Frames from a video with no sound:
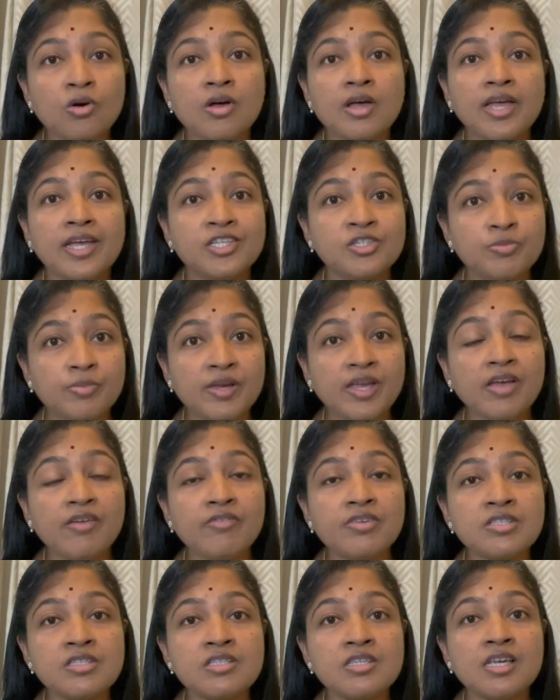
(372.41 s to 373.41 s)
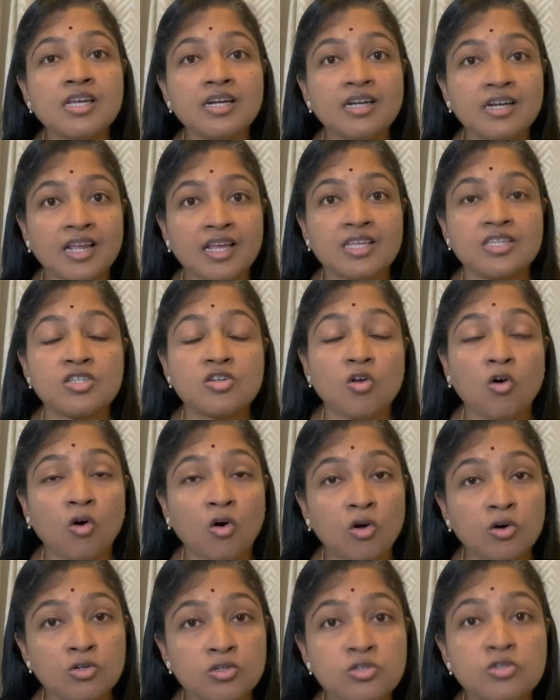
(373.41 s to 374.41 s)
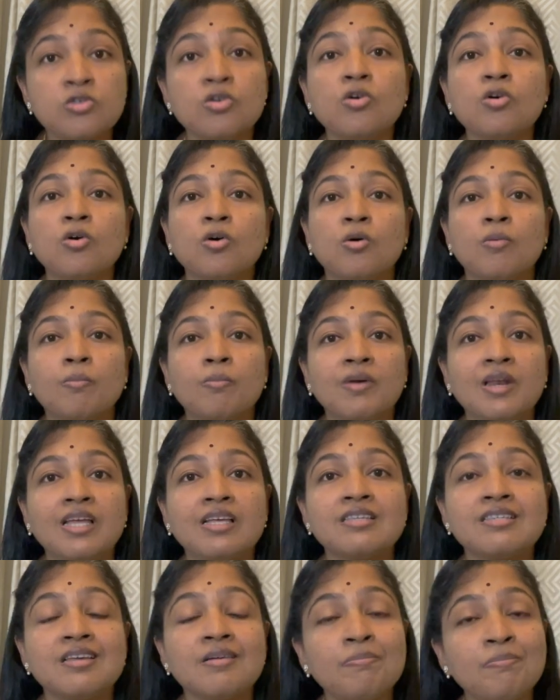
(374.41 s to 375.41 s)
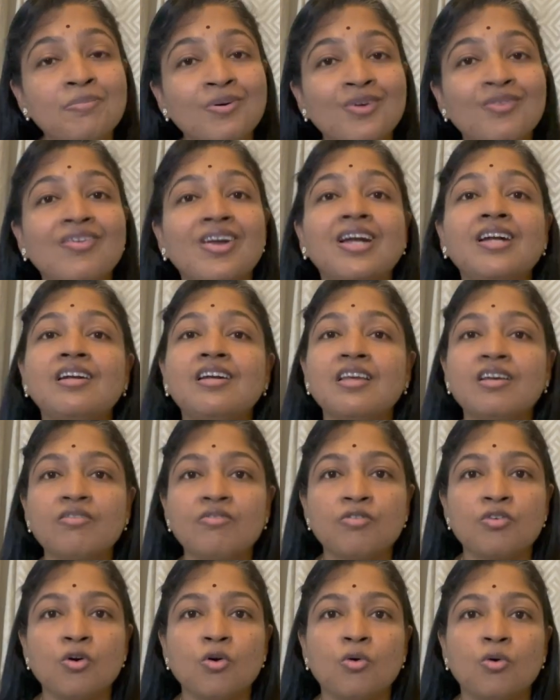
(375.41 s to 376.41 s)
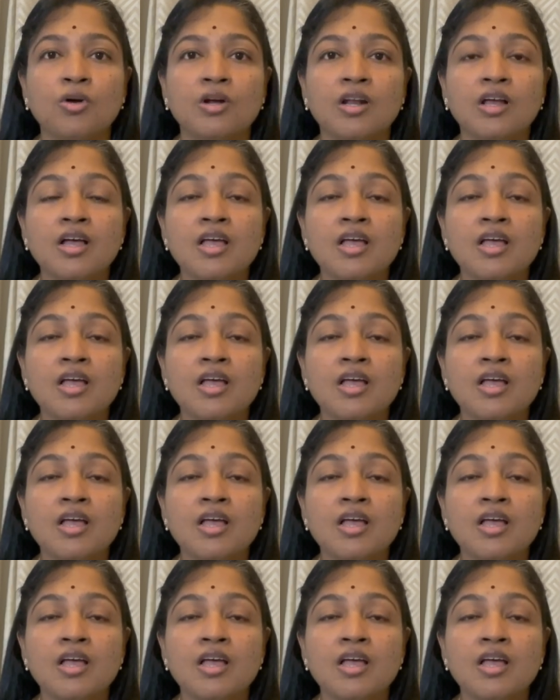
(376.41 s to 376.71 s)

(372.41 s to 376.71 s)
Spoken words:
HbA1c test also plays a preventive role